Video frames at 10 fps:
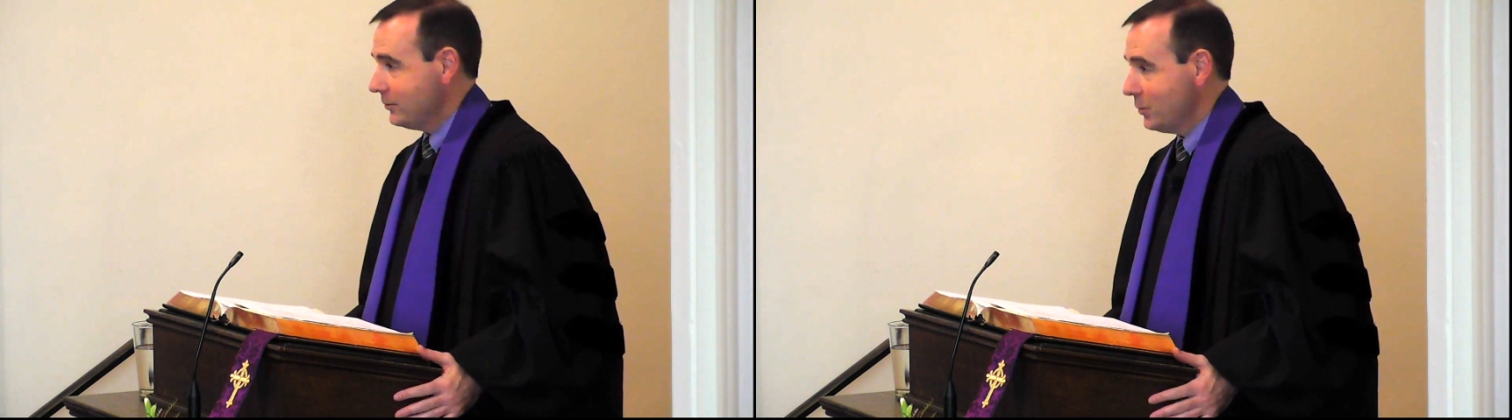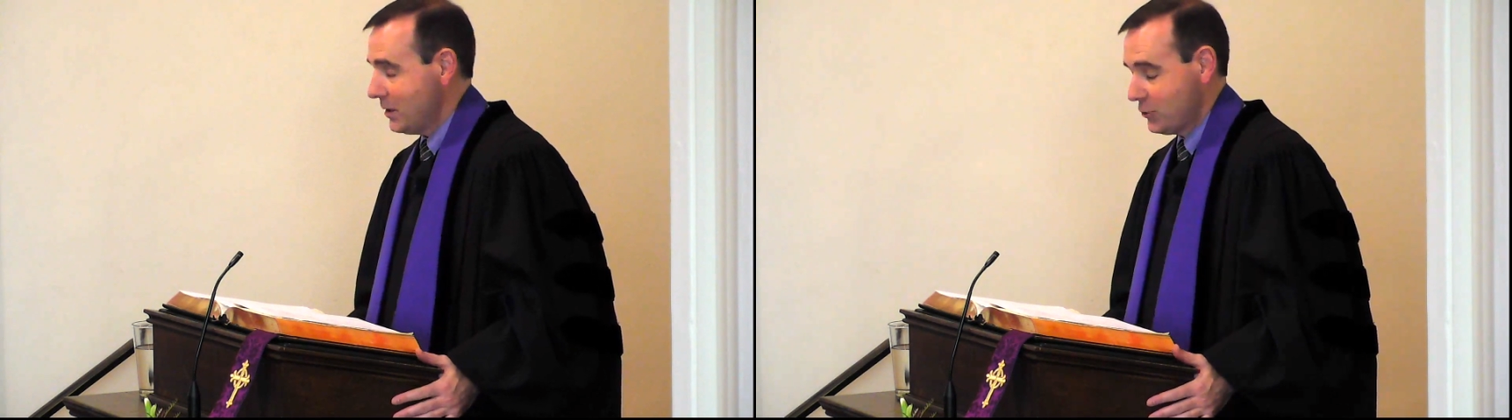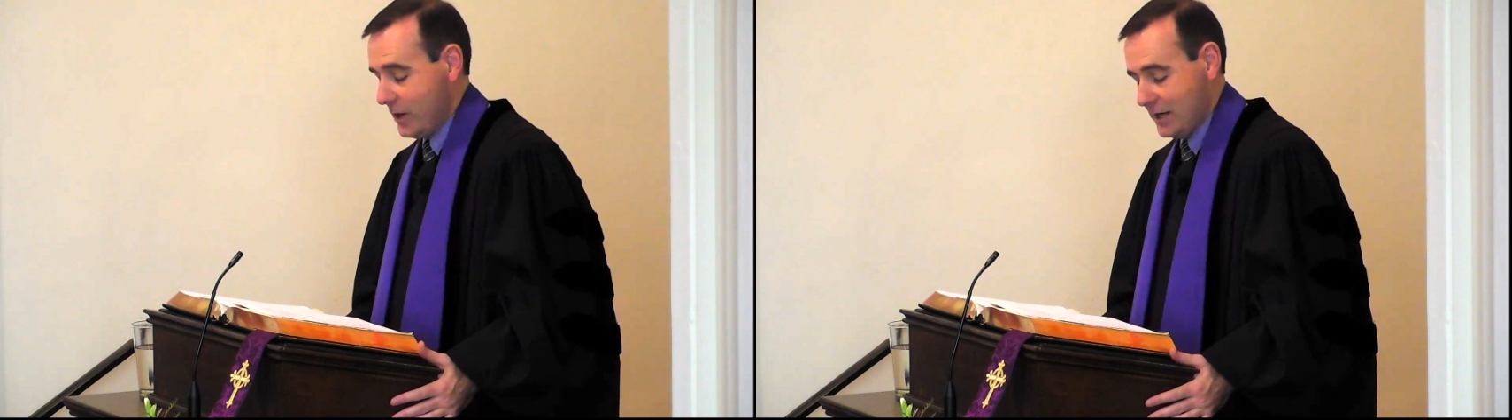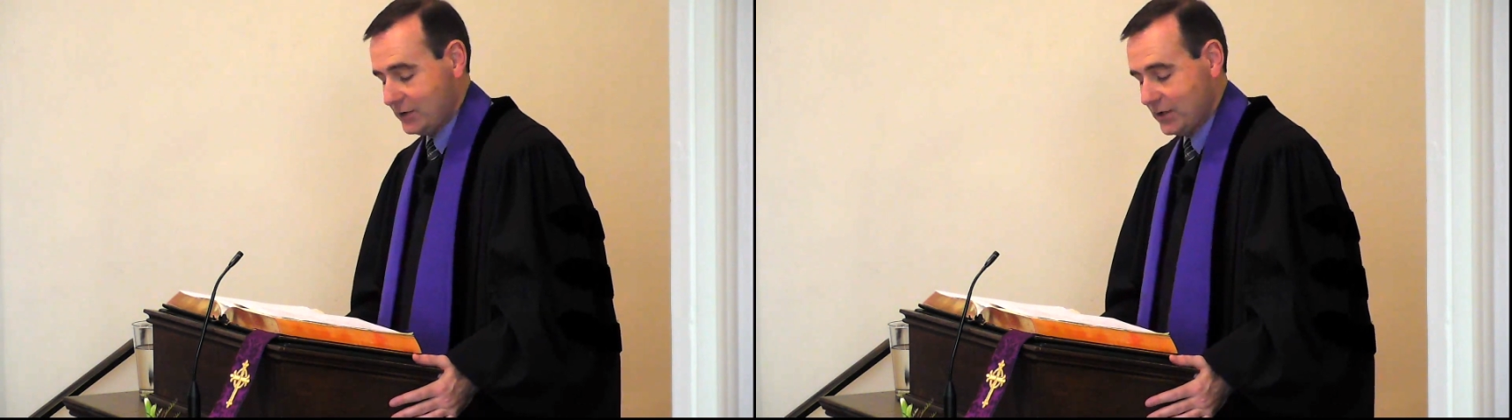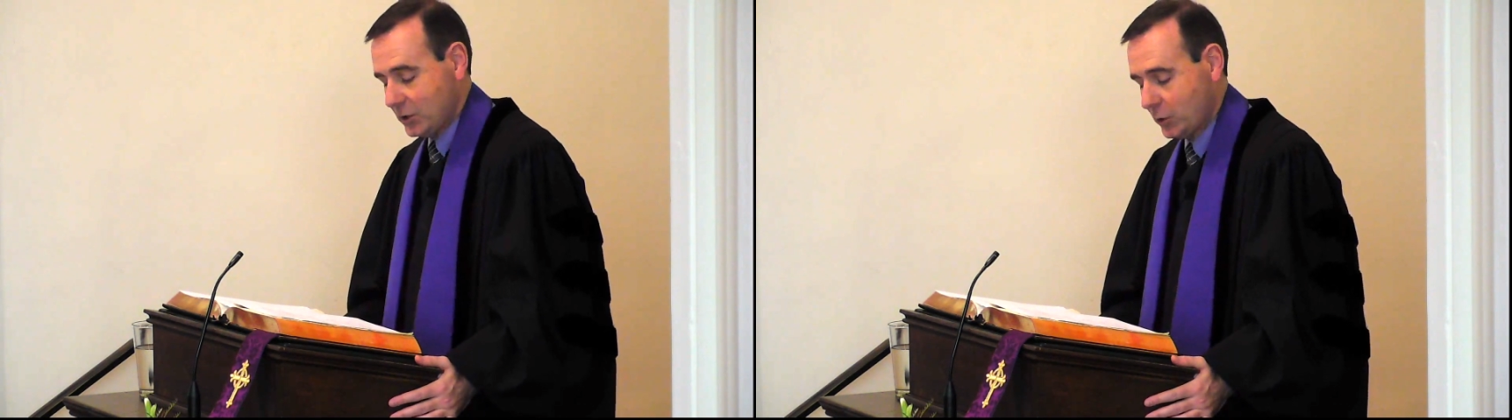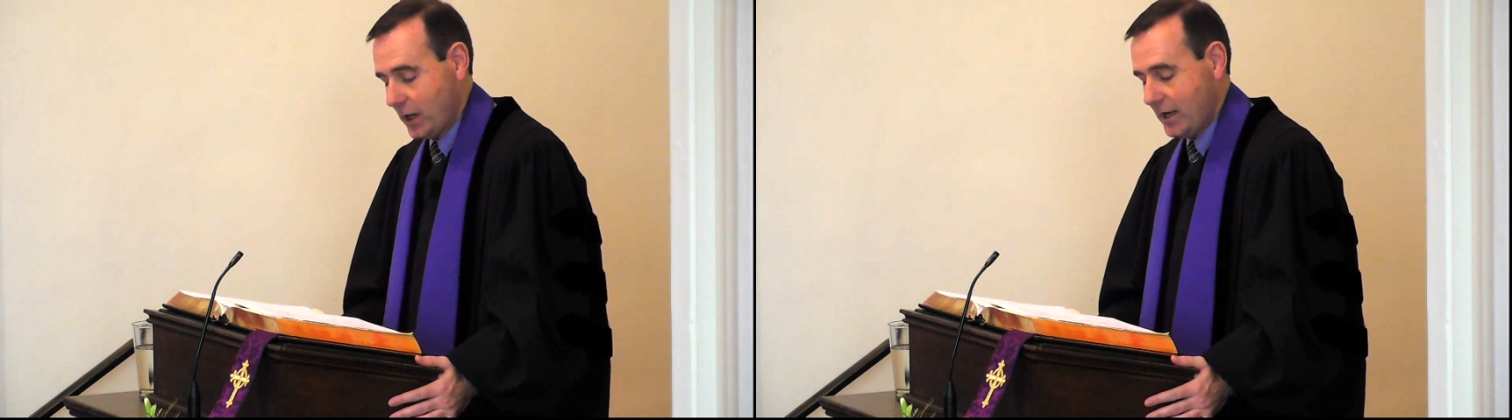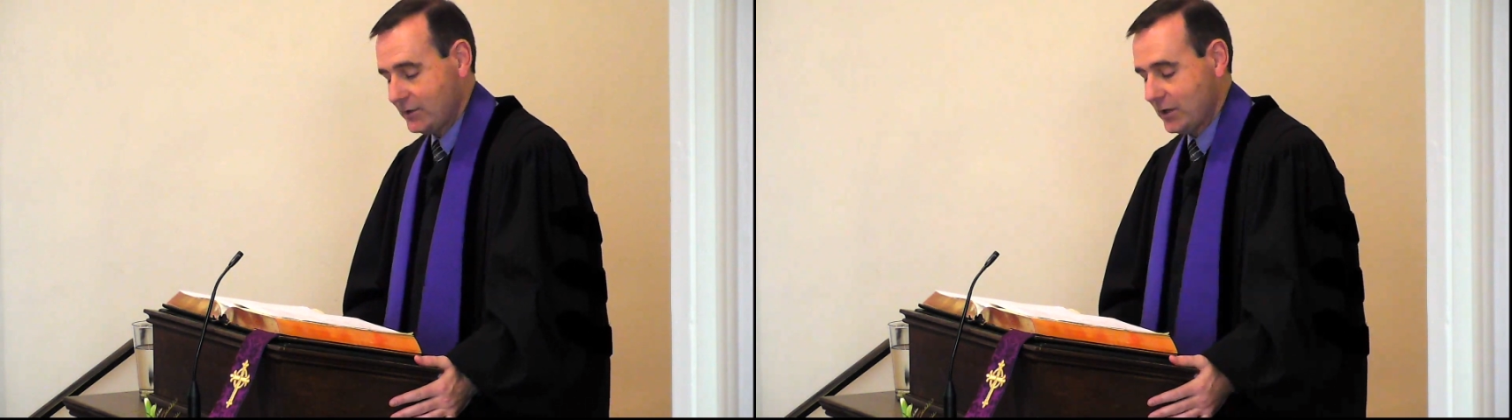to be dressed in Christ in the